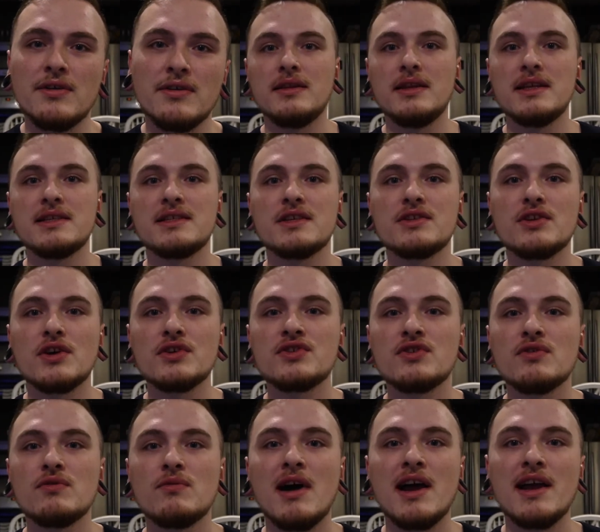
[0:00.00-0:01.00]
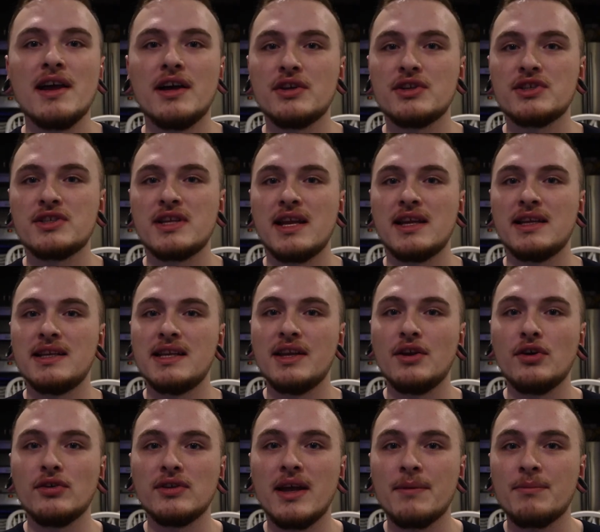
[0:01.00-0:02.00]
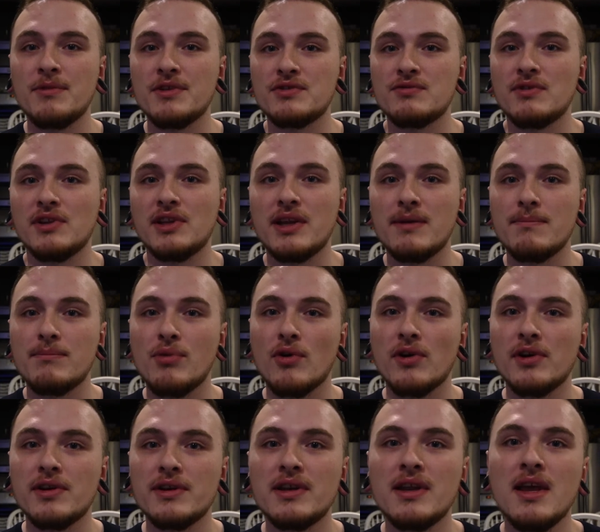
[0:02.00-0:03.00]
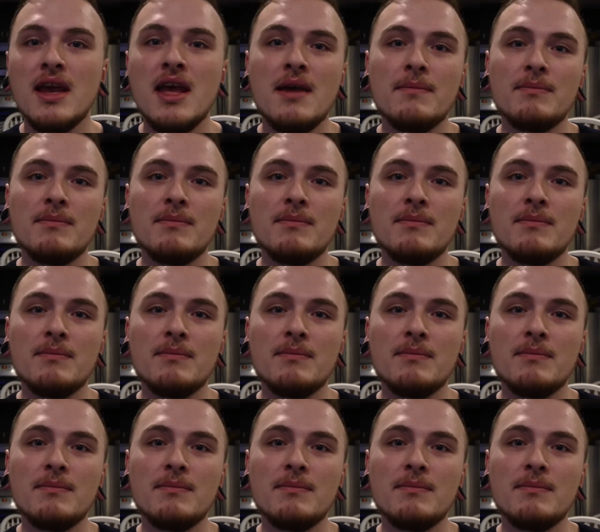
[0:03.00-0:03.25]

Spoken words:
This is also why understanding needle depth is really important,